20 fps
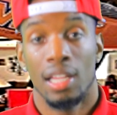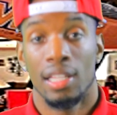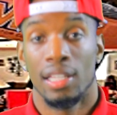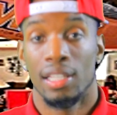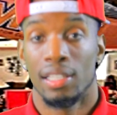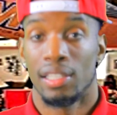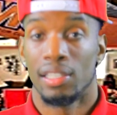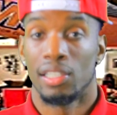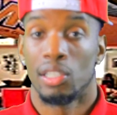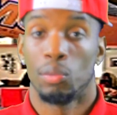
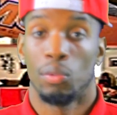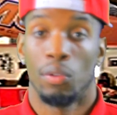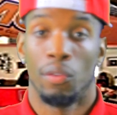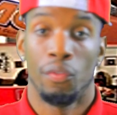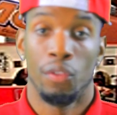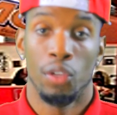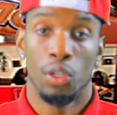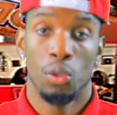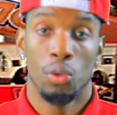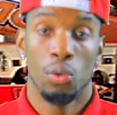This is a
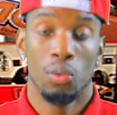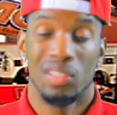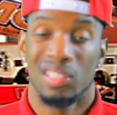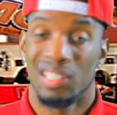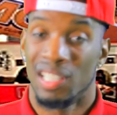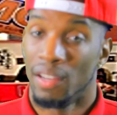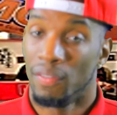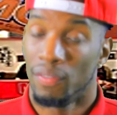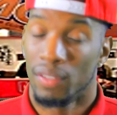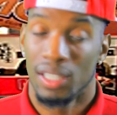review. It's
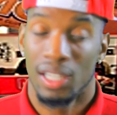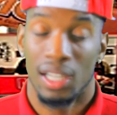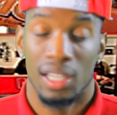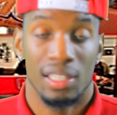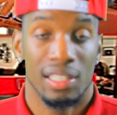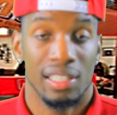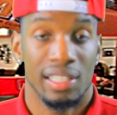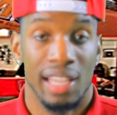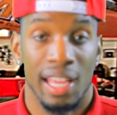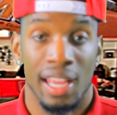definitely not a
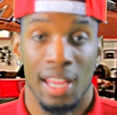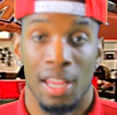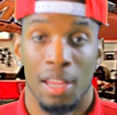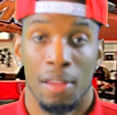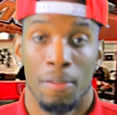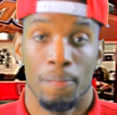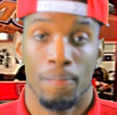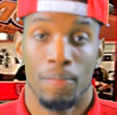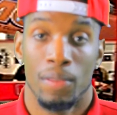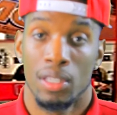
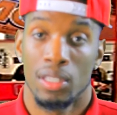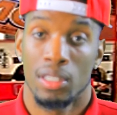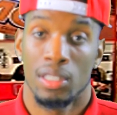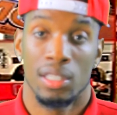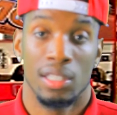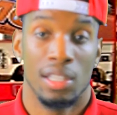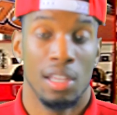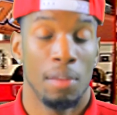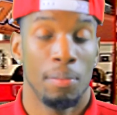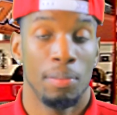scam.
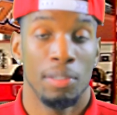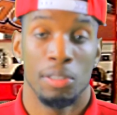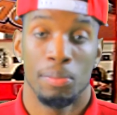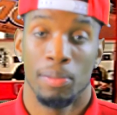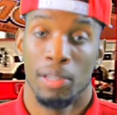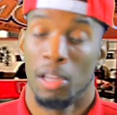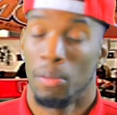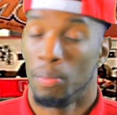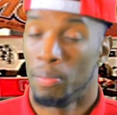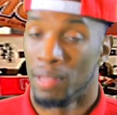This company's
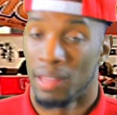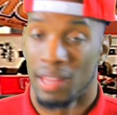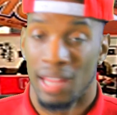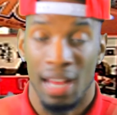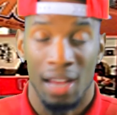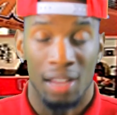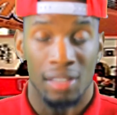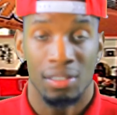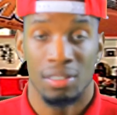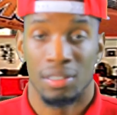been helping
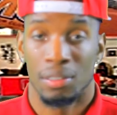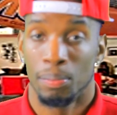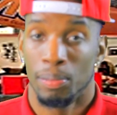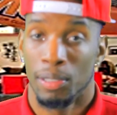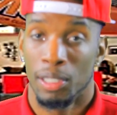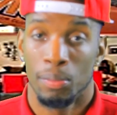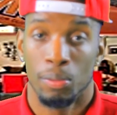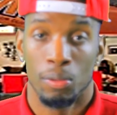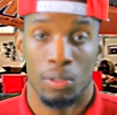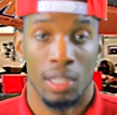thousands of
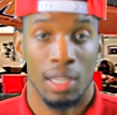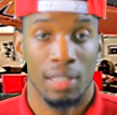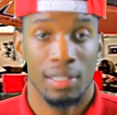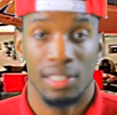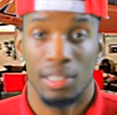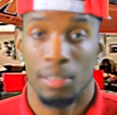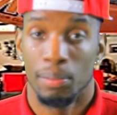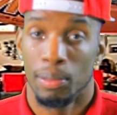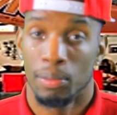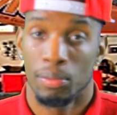people, and I
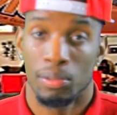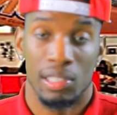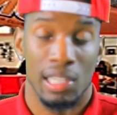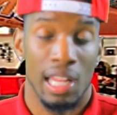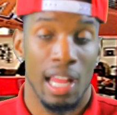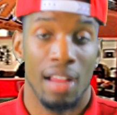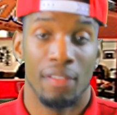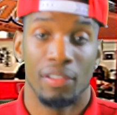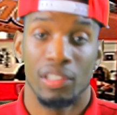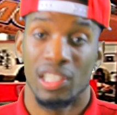see people's
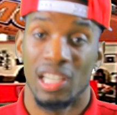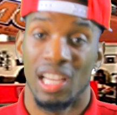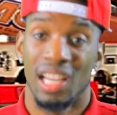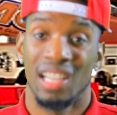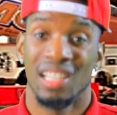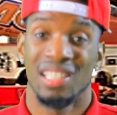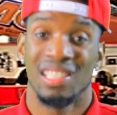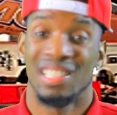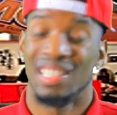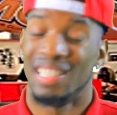lives
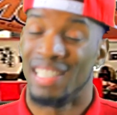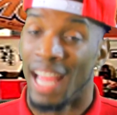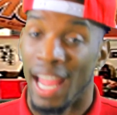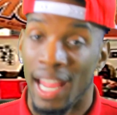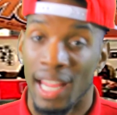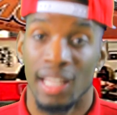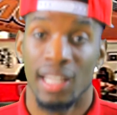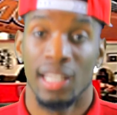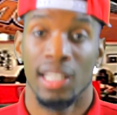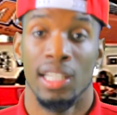change
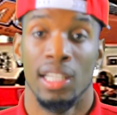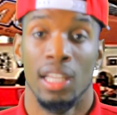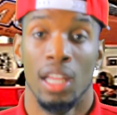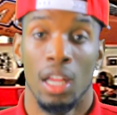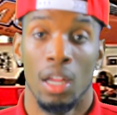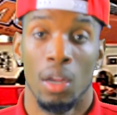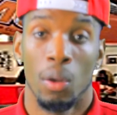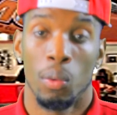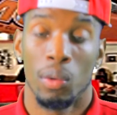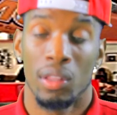daily
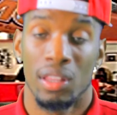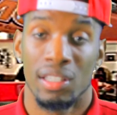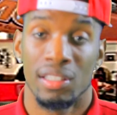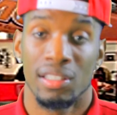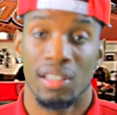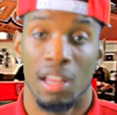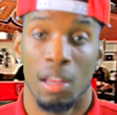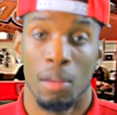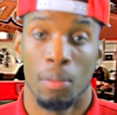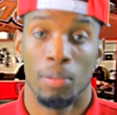with
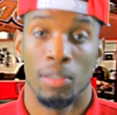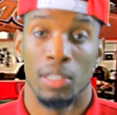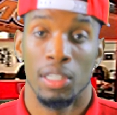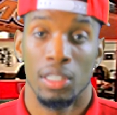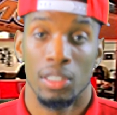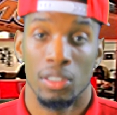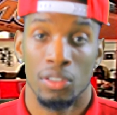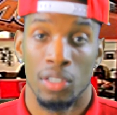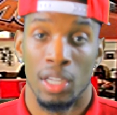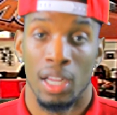this
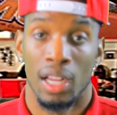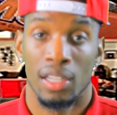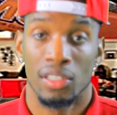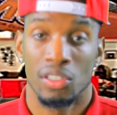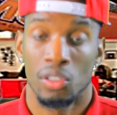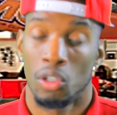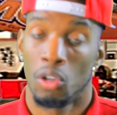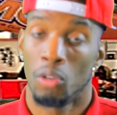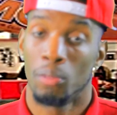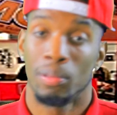company, you guys.
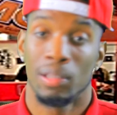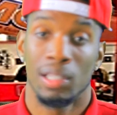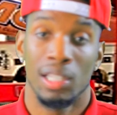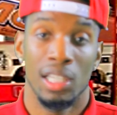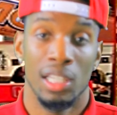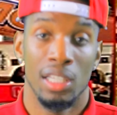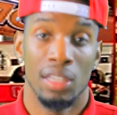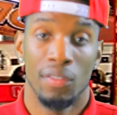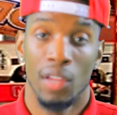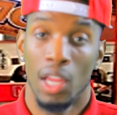So don't
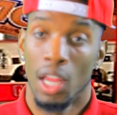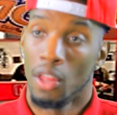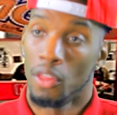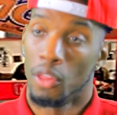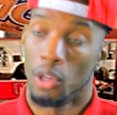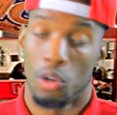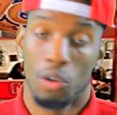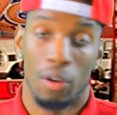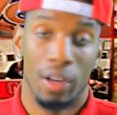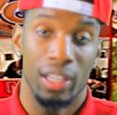believe
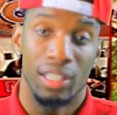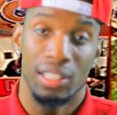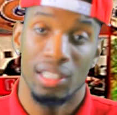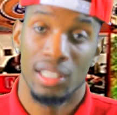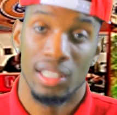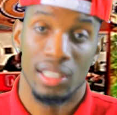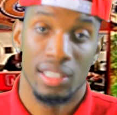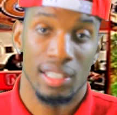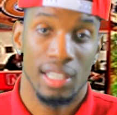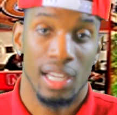the
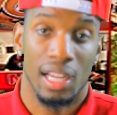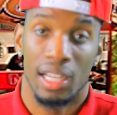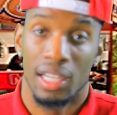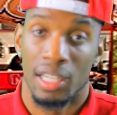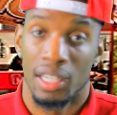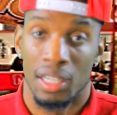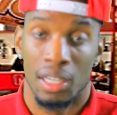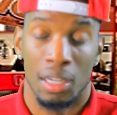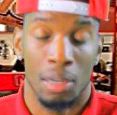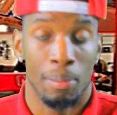craziness out
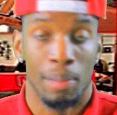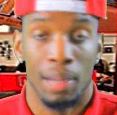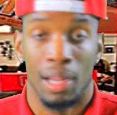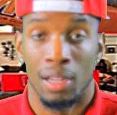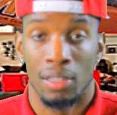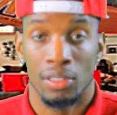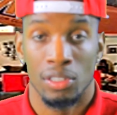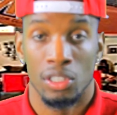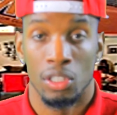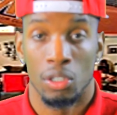here
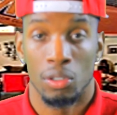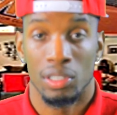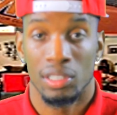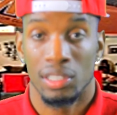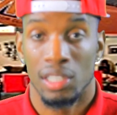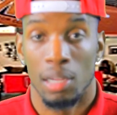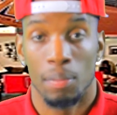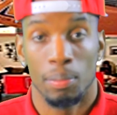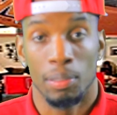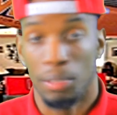about, you know, this
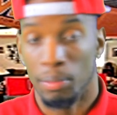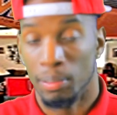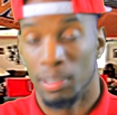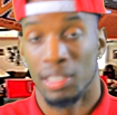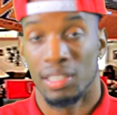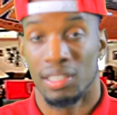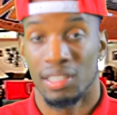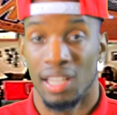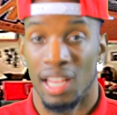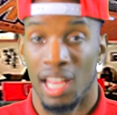company being
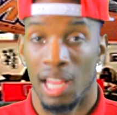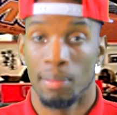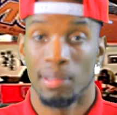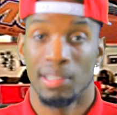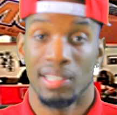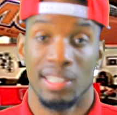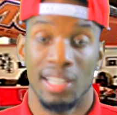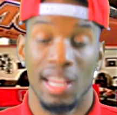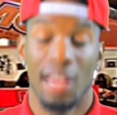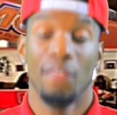a scam.
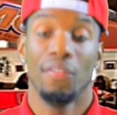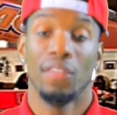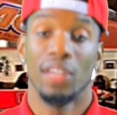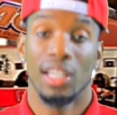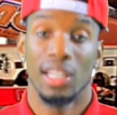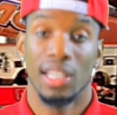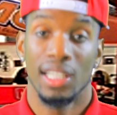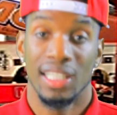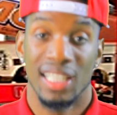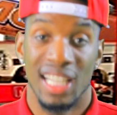It's
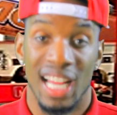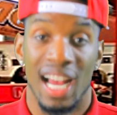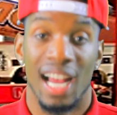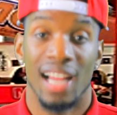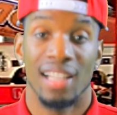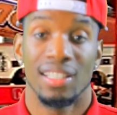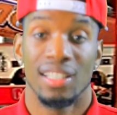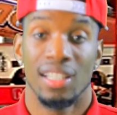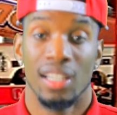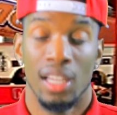definitely
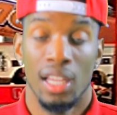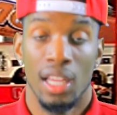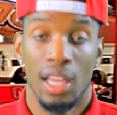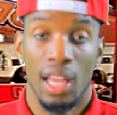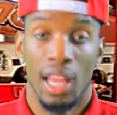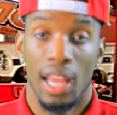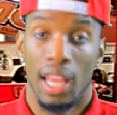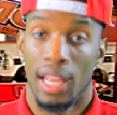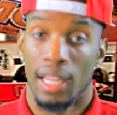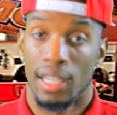not.
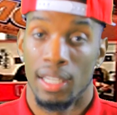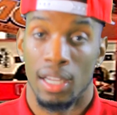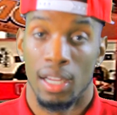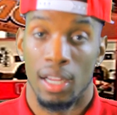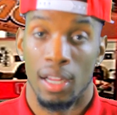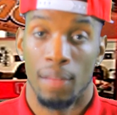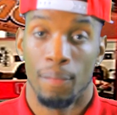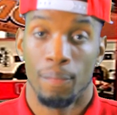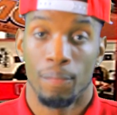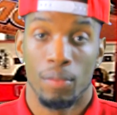And
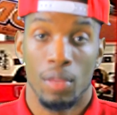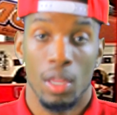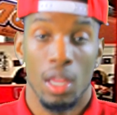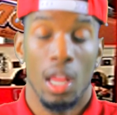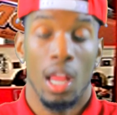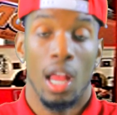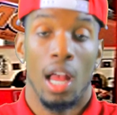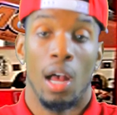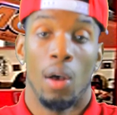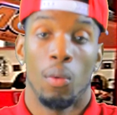
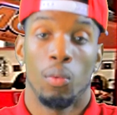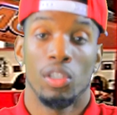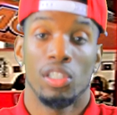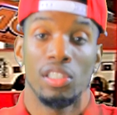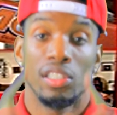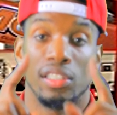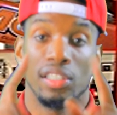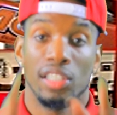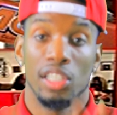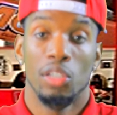I wish
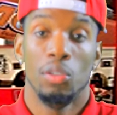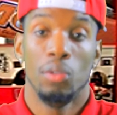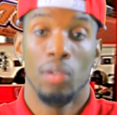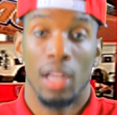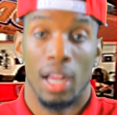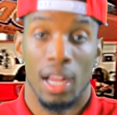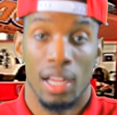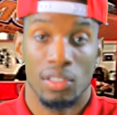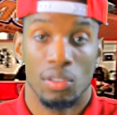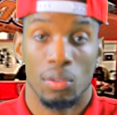to see you
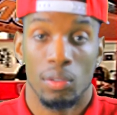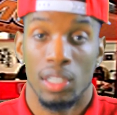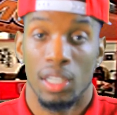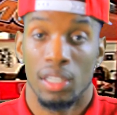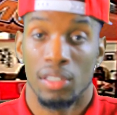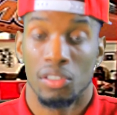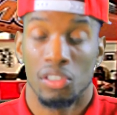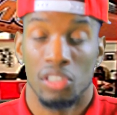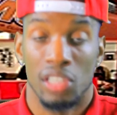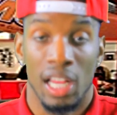guys on the
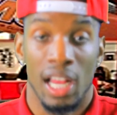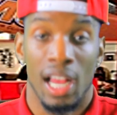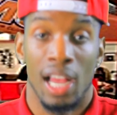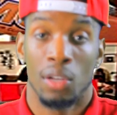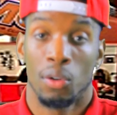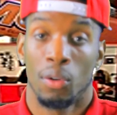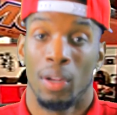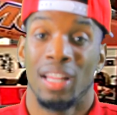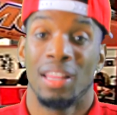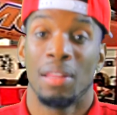other
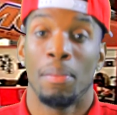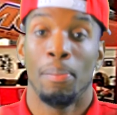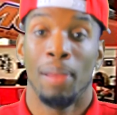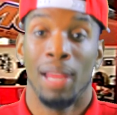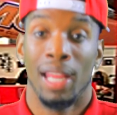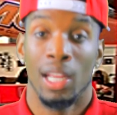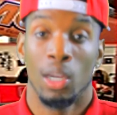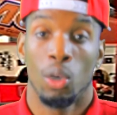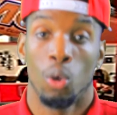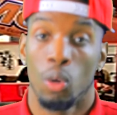side or at the
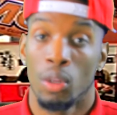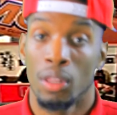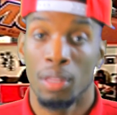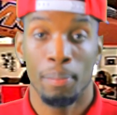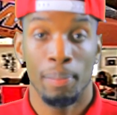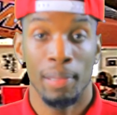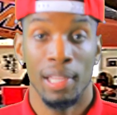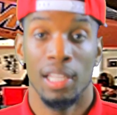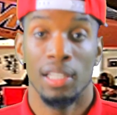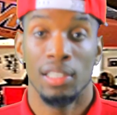bank or the
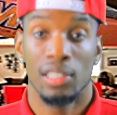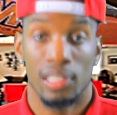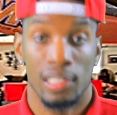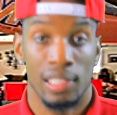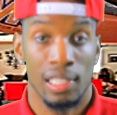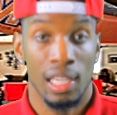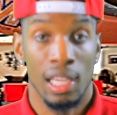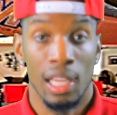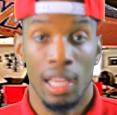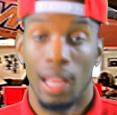beach.
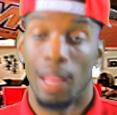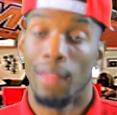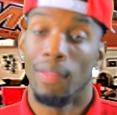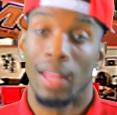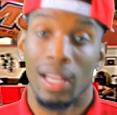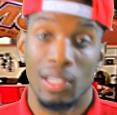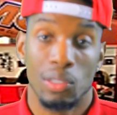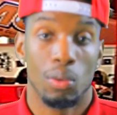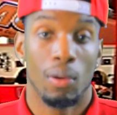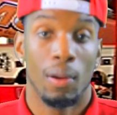And
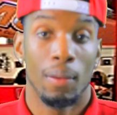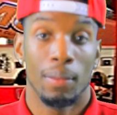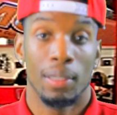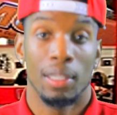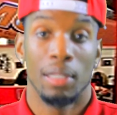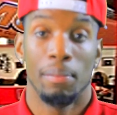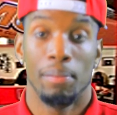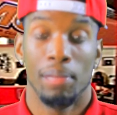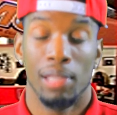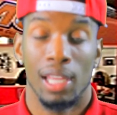that's where I'm
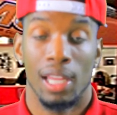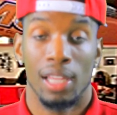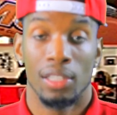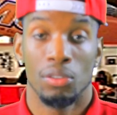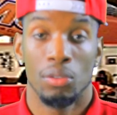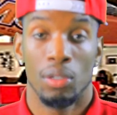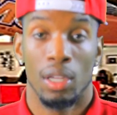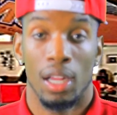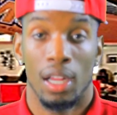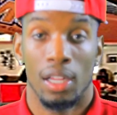going to be at,
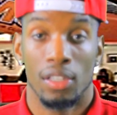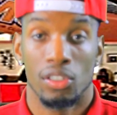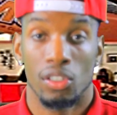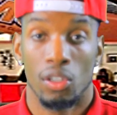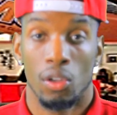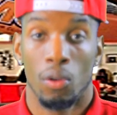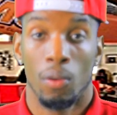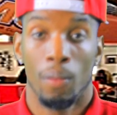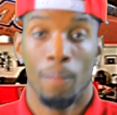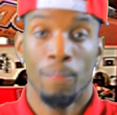you guys.
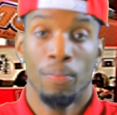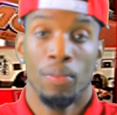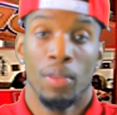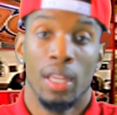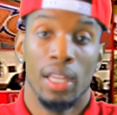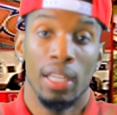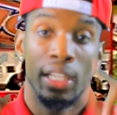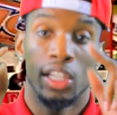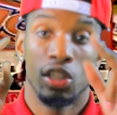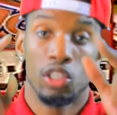So
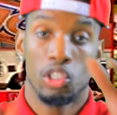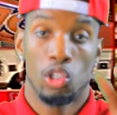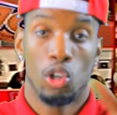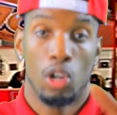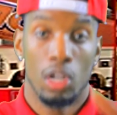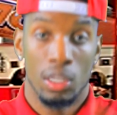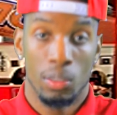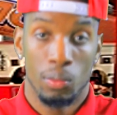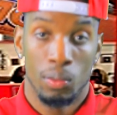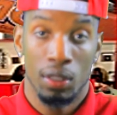get
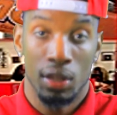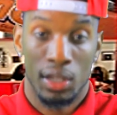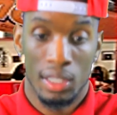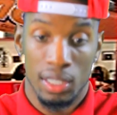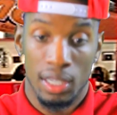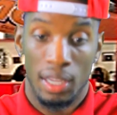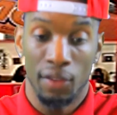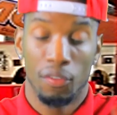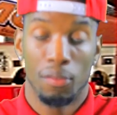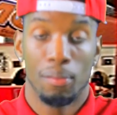started with
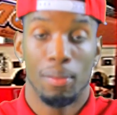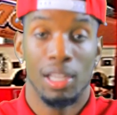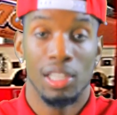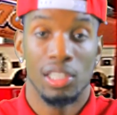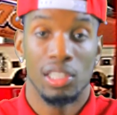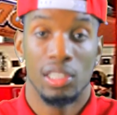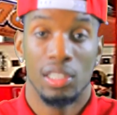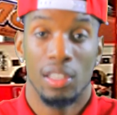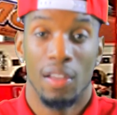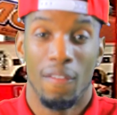the
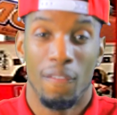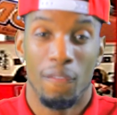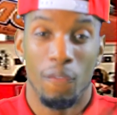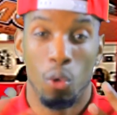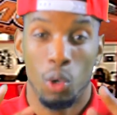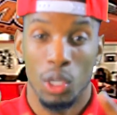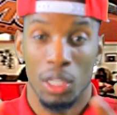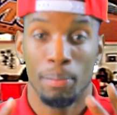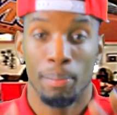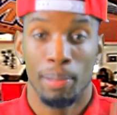information.
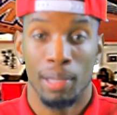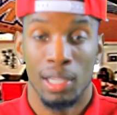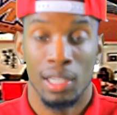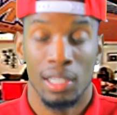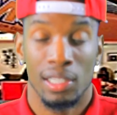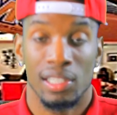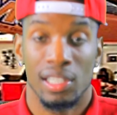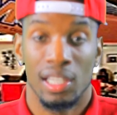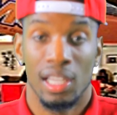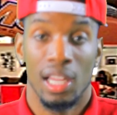40
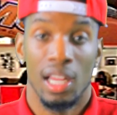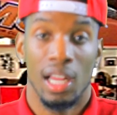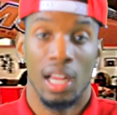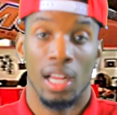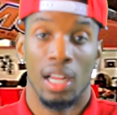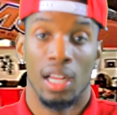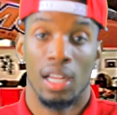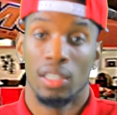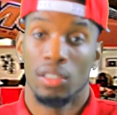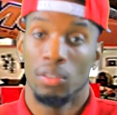bucks.
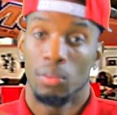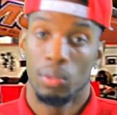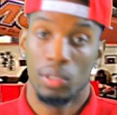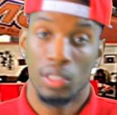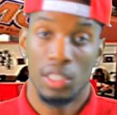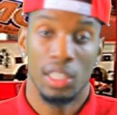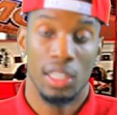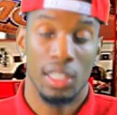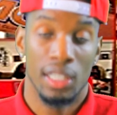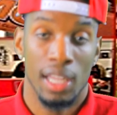You will
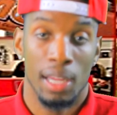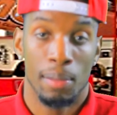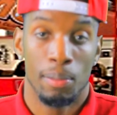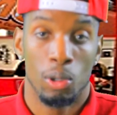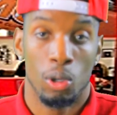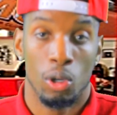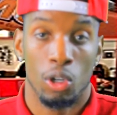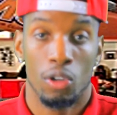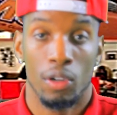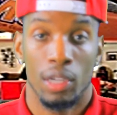need a
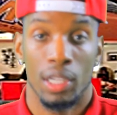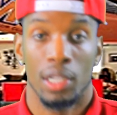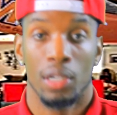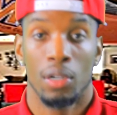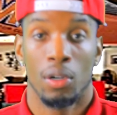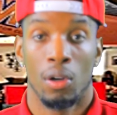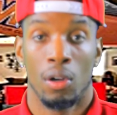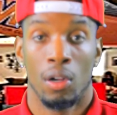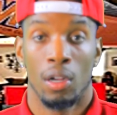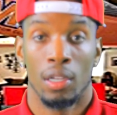debit or a credit
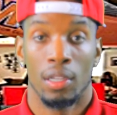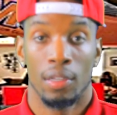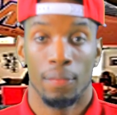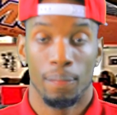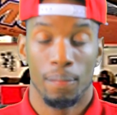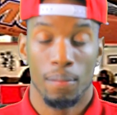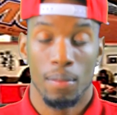card.